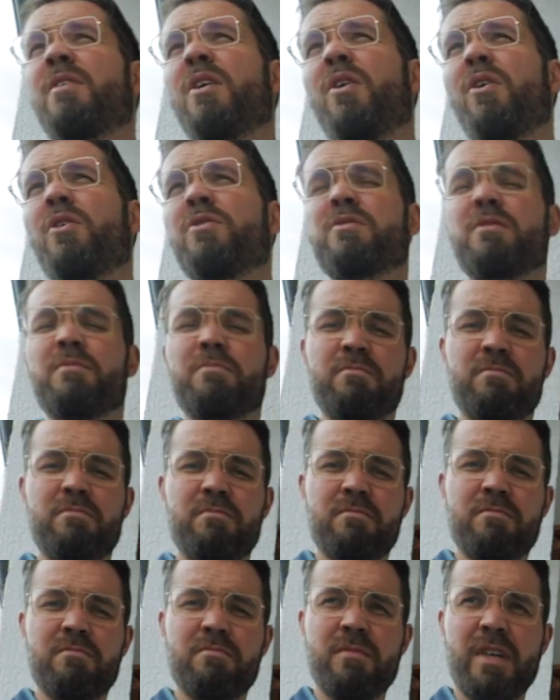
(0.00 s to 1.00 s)
autumn
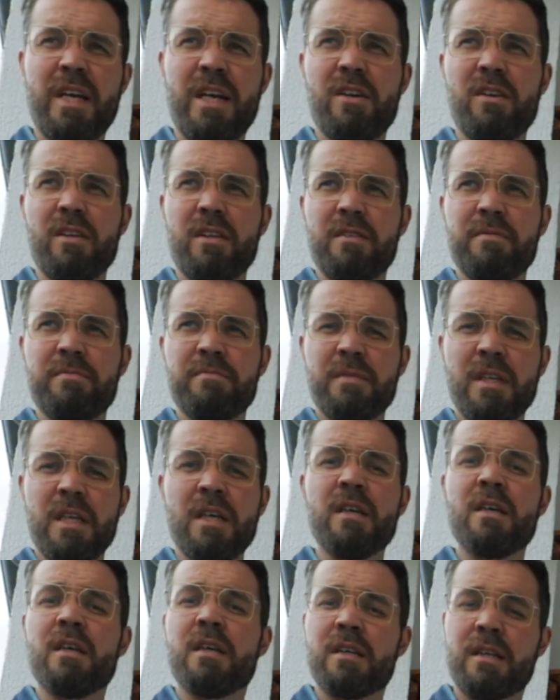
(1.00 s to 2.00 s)
early.
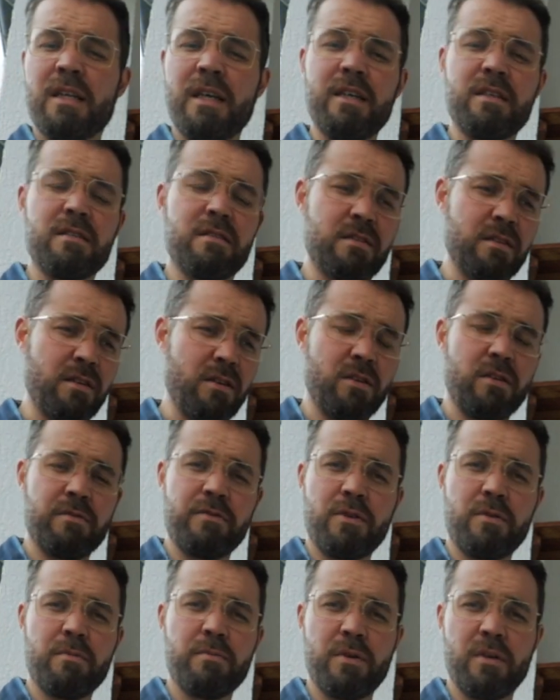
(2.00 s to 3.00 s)
Guys, all of
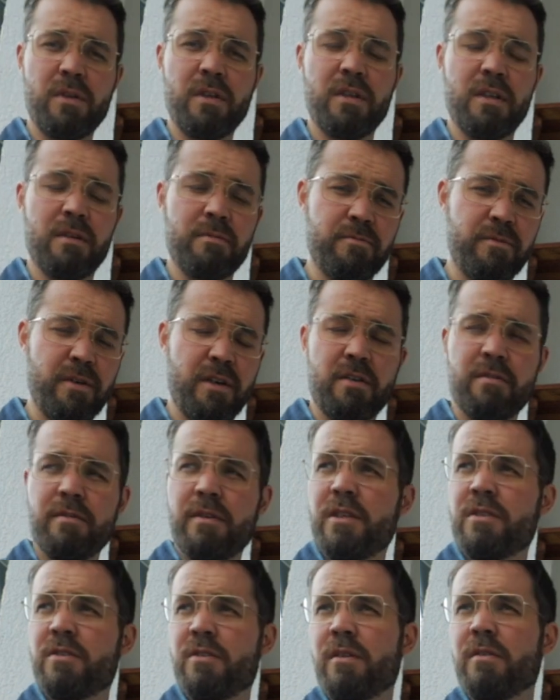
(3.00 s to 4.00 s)
you in Berlin, I'm very,
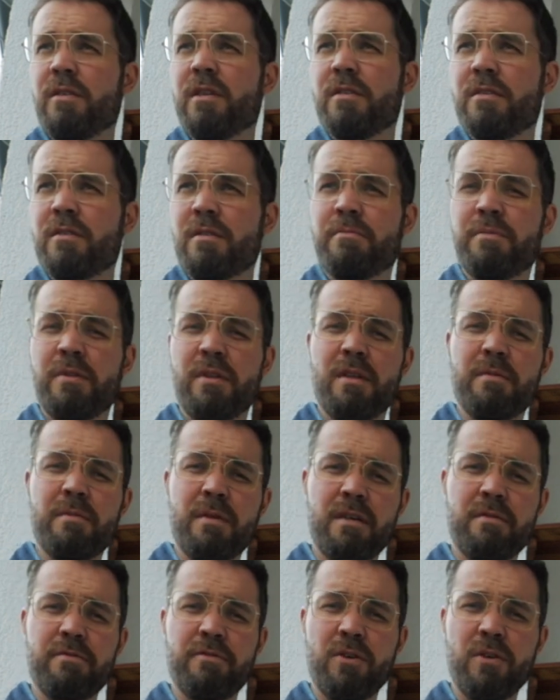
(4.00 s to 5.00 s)
very sorry. It's completely
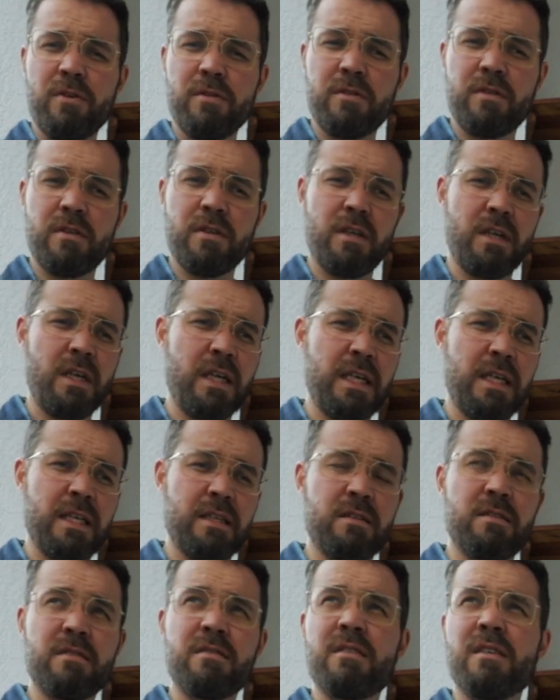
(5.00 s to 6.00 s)
my fault,
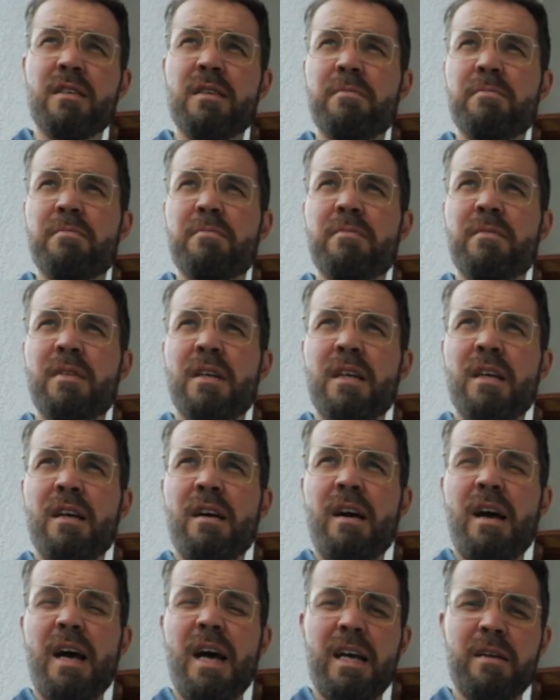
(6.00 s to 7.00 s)
and
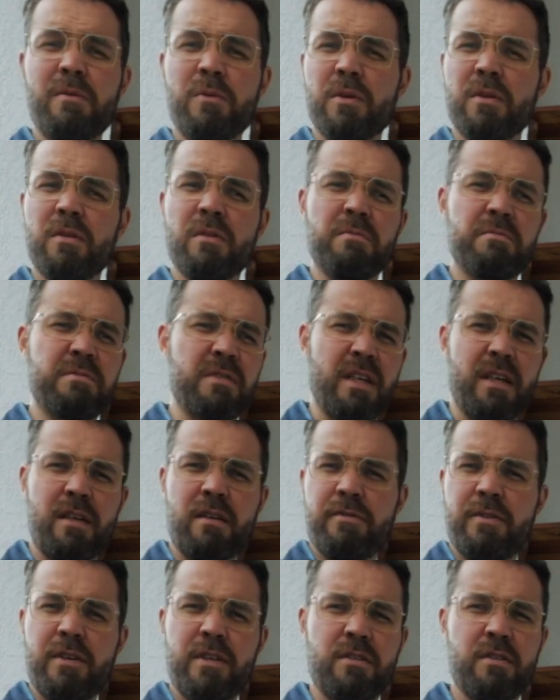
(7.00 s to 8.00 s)
I will
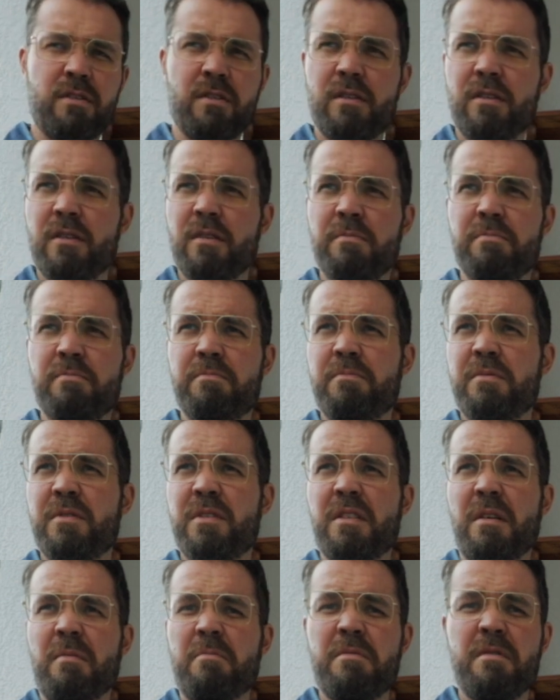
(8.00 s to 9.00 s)
sacrifice
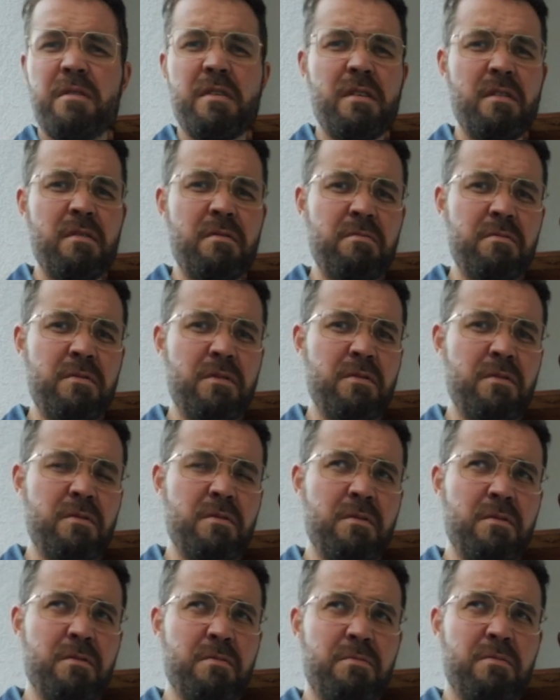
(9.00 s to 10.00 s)
something
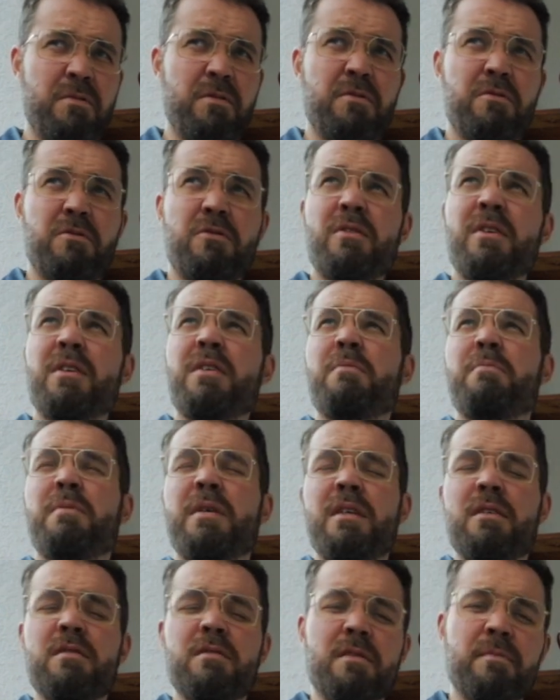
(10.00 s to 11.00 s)
to try and
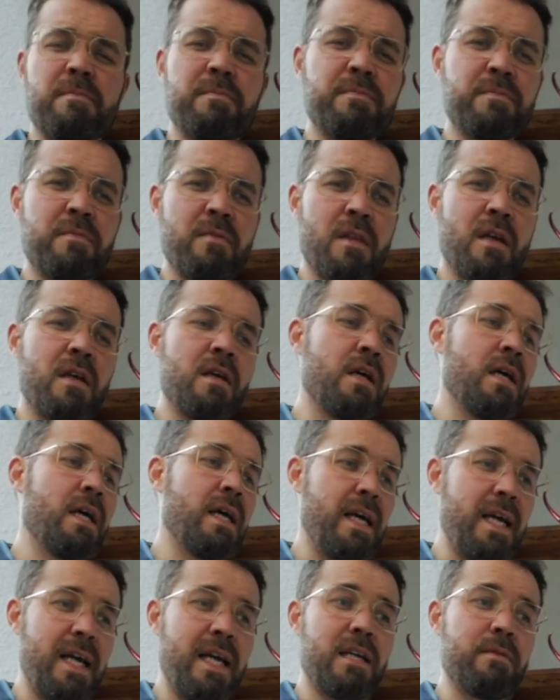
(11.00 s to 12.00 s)
appease them.
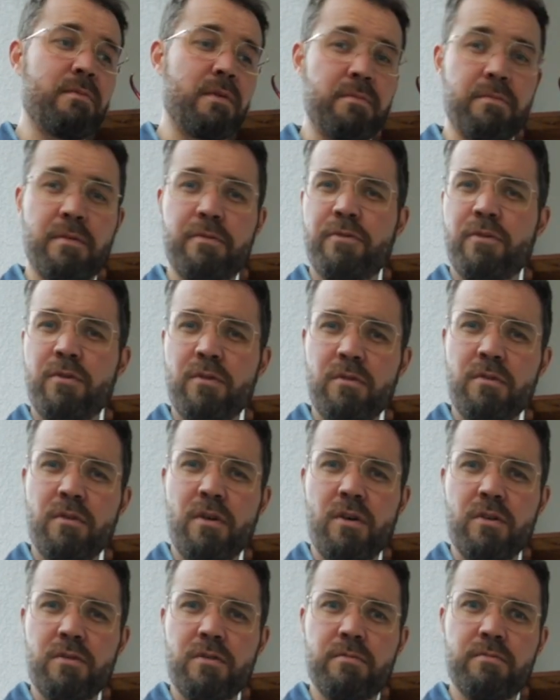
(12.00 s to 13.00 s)
Anyway, before
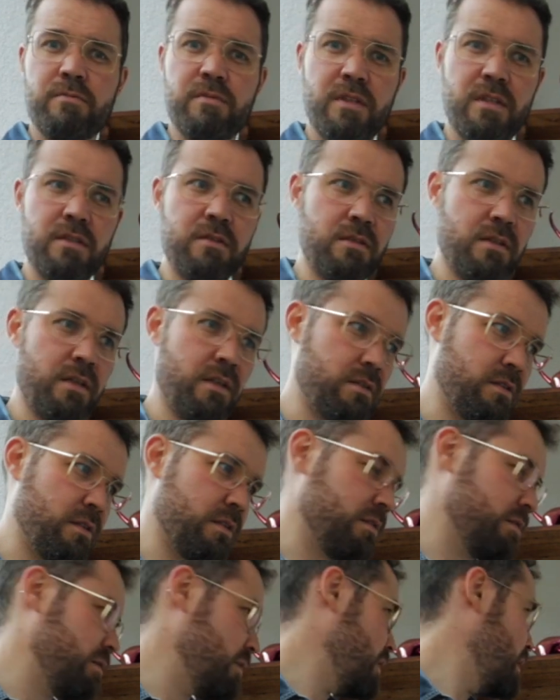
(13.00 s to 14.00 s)
autumn did set
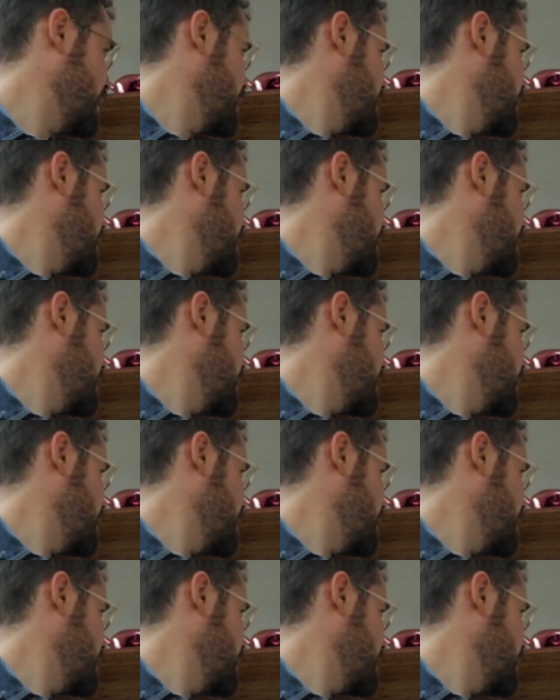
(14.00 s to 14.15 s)
in,